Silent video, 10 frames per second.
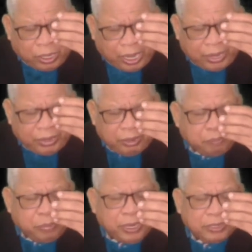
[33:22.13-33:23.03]
you
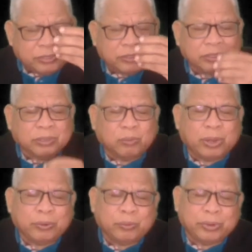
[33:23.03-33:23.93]
can't
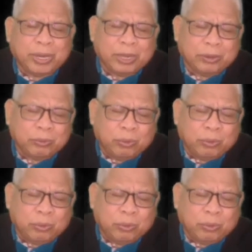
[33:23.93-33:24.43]
replace the one who